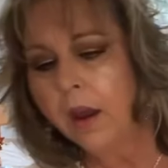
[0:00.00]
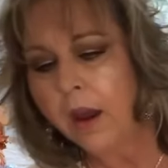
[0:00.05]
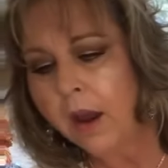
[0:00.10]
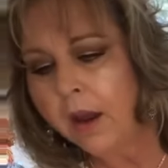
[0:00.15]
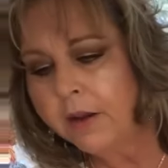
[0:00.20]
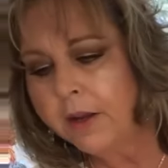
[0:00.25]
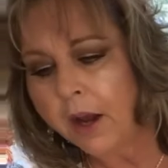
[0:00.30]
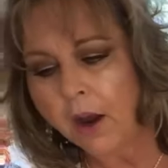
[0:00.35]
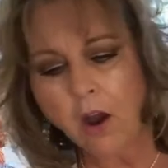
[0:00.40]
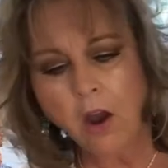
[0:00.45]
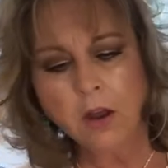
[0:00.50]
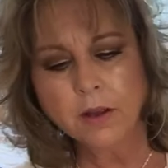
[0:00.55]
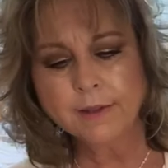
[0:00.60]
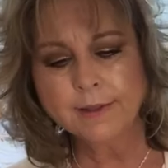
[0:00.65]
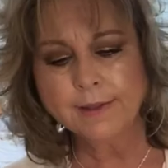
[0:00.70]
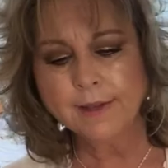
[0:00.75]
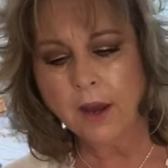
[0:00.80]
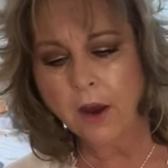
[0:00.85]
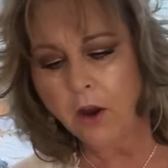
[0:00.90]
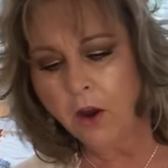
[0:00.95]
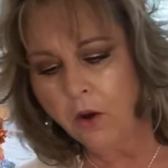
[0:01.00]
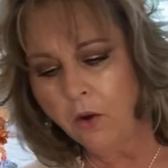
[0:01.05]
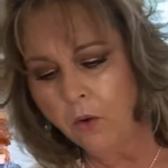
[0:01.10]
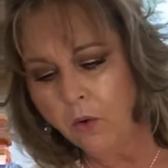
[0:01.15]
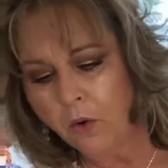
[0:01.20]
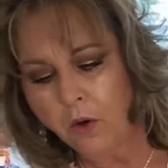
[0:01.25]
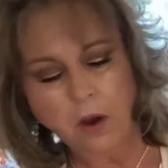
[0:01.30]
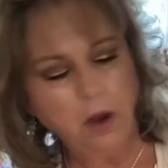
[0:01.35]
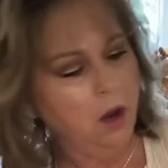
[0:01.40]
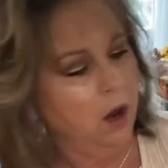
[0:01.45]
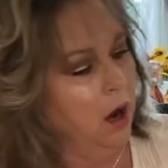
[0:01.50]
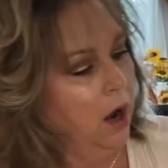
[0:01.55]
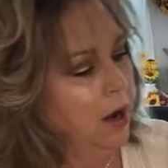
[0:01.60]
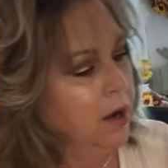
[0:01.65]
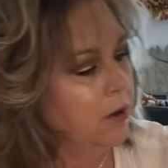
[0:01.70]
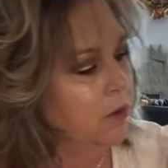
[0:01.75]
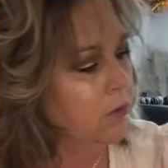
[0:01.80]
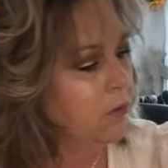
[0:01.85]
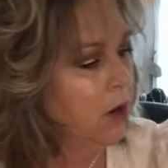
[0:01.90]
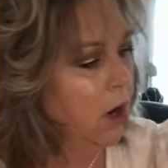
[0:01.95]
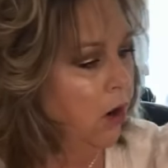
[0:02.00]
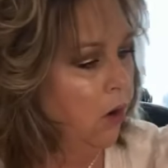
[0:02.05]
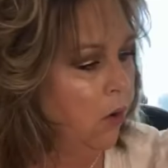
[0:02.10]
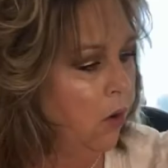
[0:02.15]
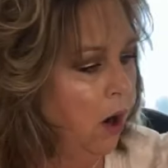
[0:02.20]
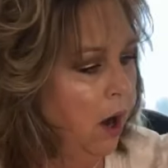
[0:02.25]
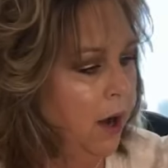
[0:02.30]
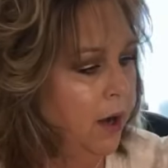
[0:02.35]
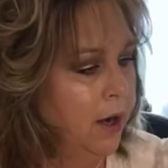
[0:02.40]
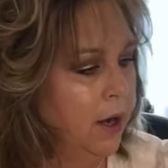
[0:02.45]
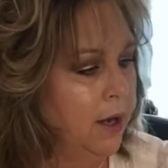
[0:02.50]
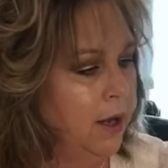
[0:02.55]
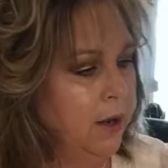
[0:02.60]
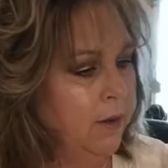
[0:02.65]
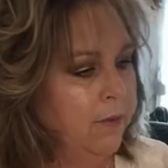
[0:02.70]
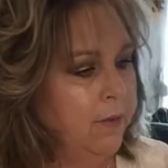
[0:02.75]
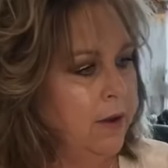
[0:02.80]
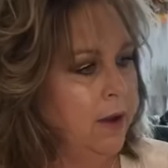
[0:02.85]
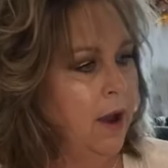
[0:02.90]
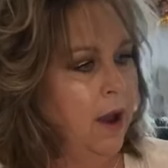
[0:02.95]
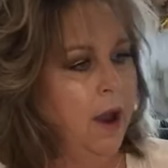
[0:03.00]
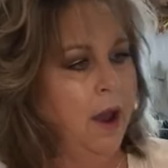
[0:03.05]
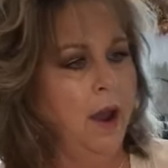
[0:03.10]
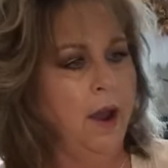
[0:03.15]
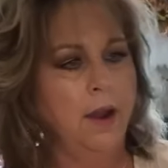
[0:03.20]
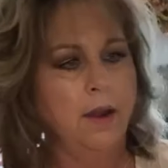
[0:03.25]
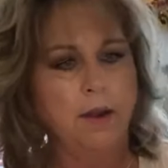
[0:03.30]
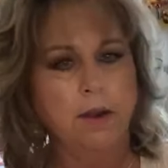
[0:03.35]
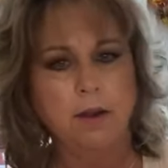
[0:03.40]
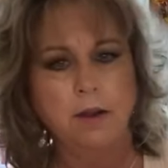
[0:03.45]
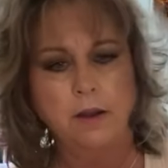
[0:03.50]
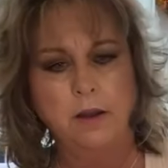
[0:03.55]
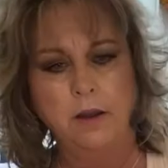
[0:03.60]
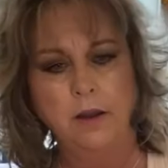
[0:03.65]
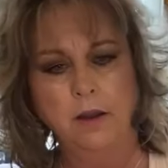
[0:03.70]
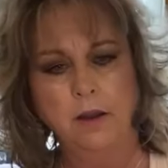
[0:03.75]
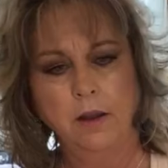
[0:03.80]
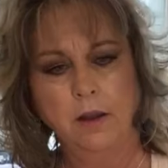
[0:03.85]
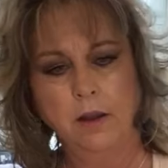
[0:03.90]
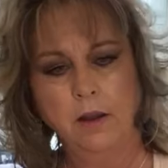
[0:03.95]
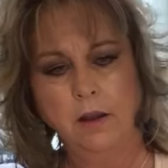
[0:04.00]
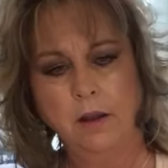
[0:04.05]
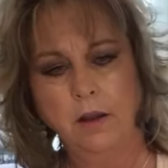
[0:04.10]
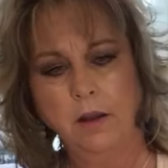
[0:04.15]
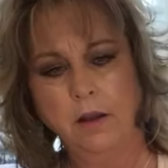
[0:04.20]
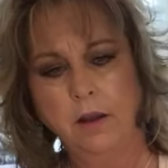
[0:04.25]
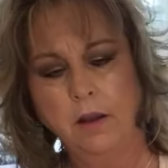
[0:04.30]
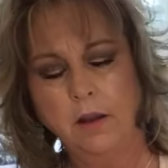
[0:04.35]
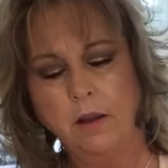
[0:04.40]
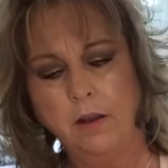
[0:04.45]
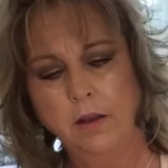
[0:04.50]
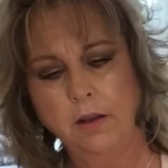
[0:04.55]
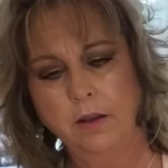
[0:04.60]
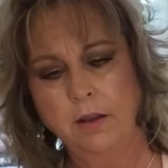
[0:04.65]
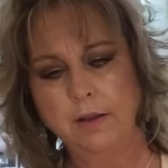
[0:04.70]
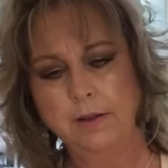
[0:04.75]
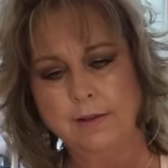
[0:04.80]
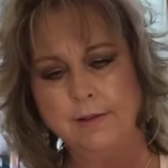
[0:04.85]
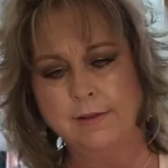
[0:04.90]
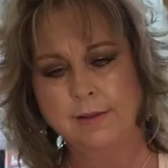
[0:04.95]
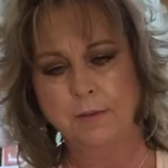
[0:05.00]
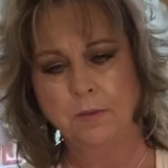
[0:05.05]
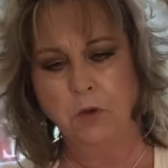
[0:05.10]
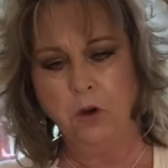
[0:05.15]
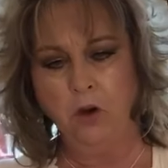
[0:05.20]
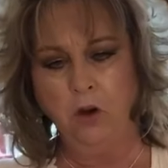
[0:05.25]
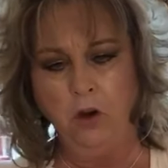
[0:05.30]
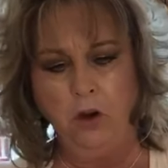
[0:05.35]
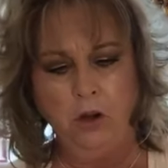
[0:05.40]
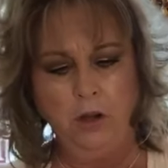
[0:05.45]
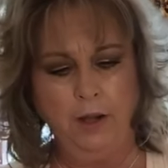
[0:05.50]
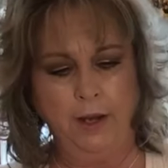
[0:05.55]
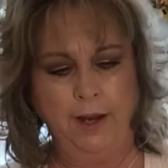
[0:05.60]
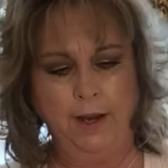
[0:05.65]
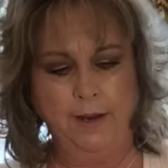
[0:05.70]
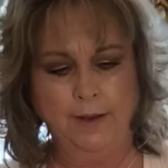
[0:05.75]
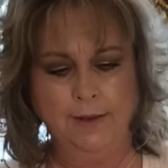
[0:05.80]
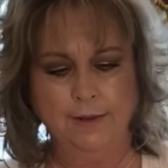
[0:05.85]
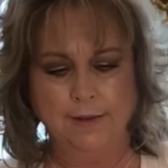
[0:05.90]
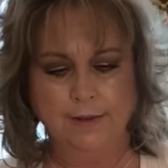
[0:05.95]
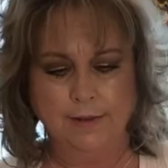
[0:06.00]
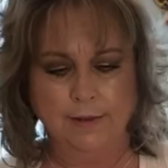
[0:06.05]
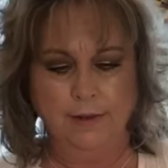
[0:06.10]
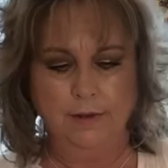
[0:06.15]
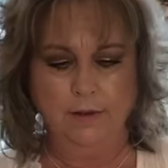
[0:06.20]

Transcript: And I also, I don't know, I could even add some curlies.